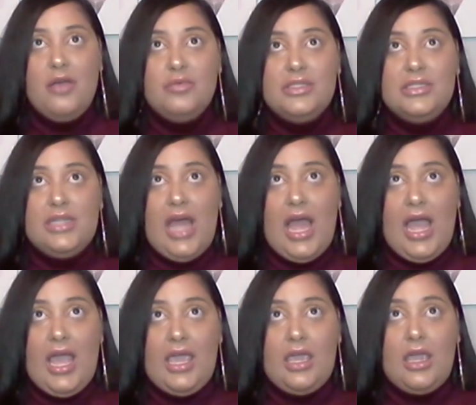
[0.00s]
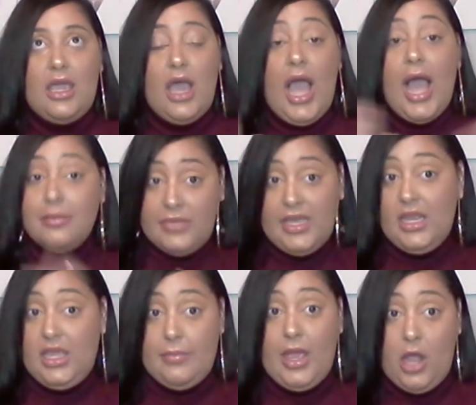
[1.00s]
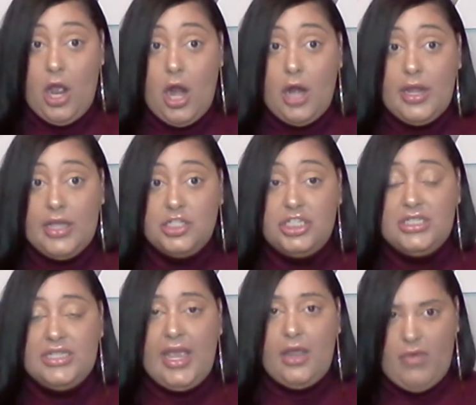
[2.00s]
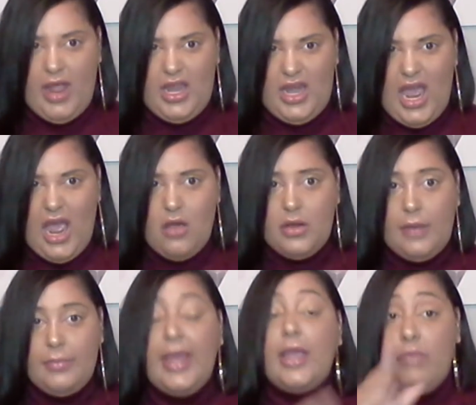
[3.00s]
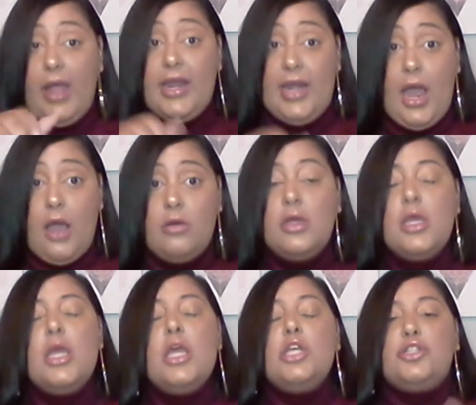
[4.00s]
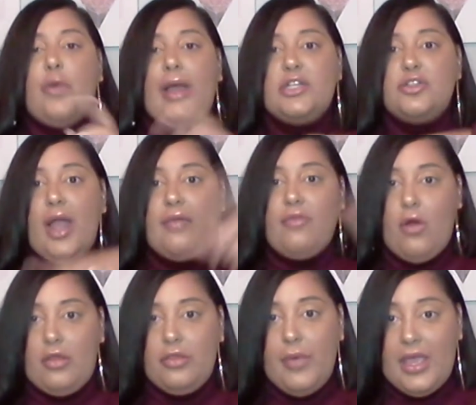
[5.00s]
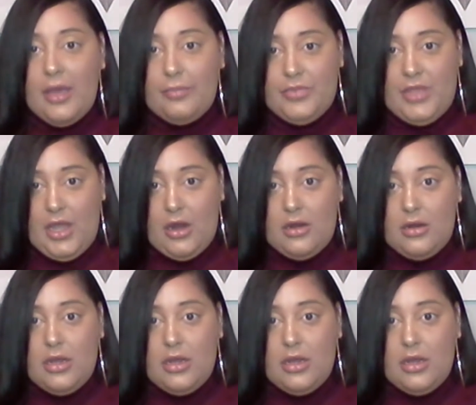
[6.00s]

I was like, I'm getting in my car. Like right now, and I'm like, right now. So I drive all the way up here,